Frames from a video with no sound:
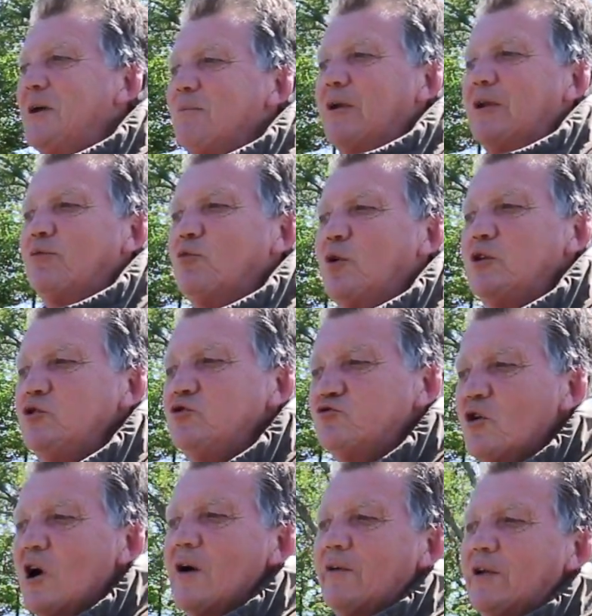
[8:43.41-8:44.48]
But when you
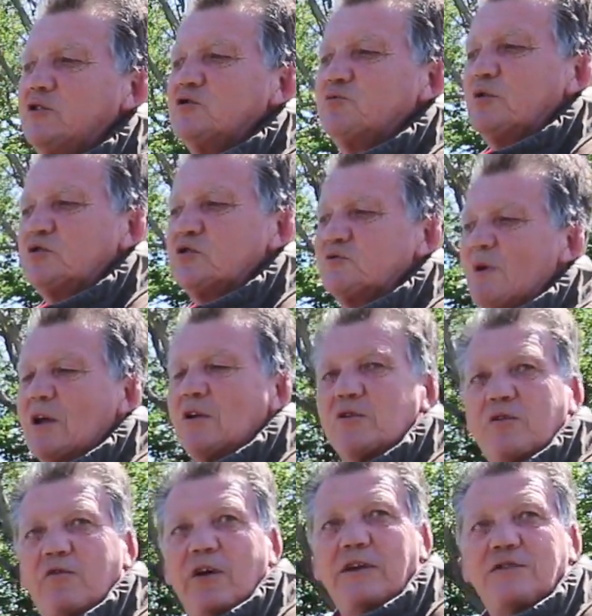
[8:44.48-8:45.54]
drive it, it just puts a smile on
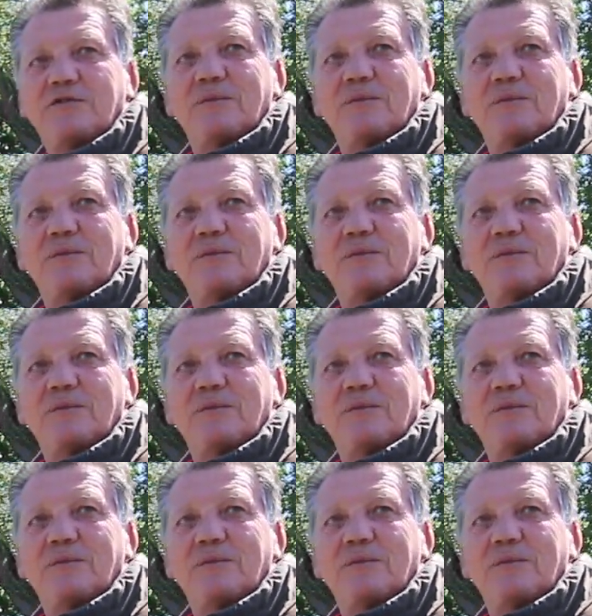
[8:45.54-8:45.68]
your face.